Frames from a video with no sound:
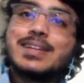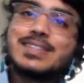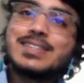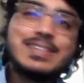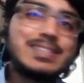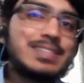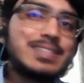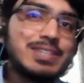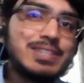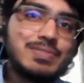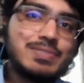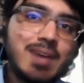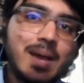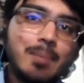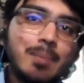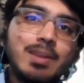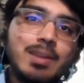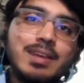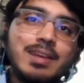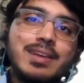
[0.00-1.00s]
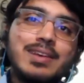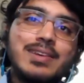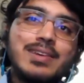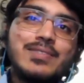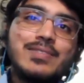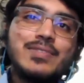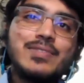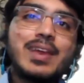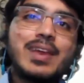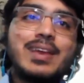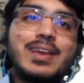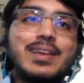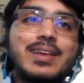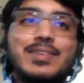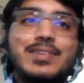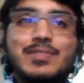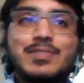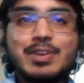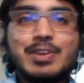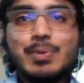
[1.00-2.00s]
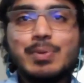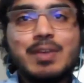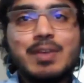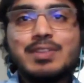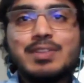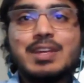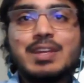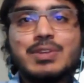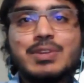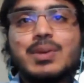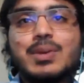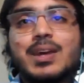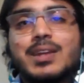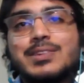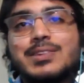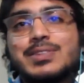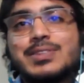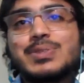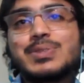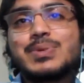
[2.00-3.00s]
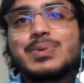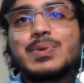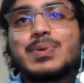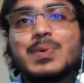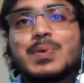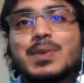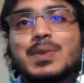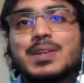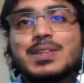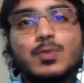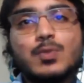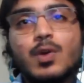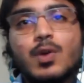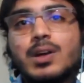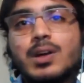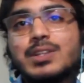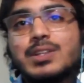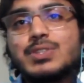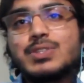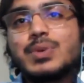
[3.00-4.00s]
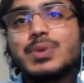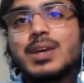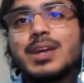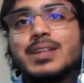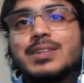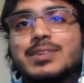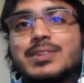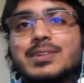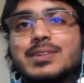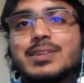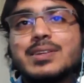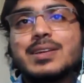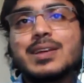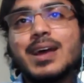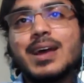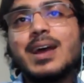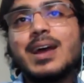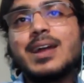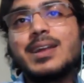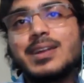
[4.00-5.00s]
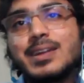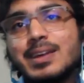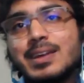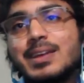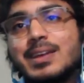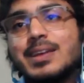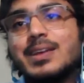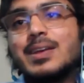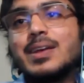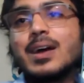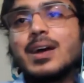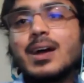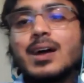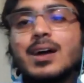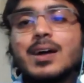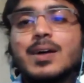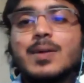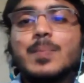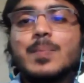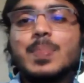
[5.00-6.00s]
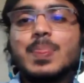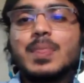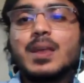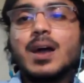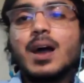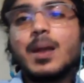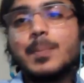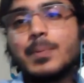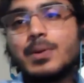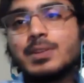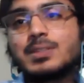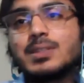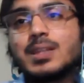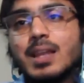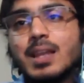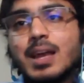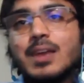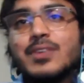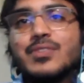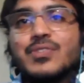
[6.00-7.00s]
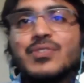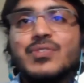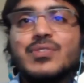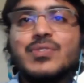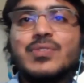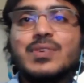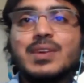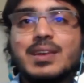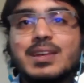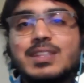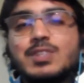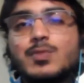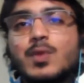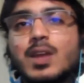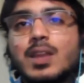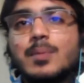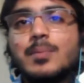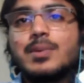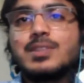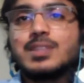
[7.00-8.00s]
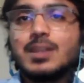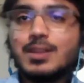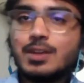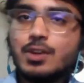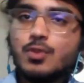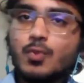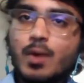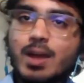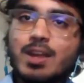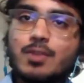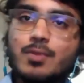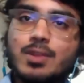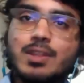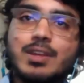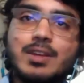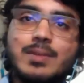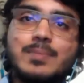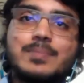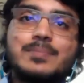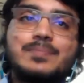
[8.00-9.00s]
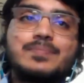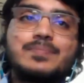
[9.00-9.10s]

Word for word: Since it's family, we we do everything together. So. Work is together, and uh, our personal life is very much intertwined with it.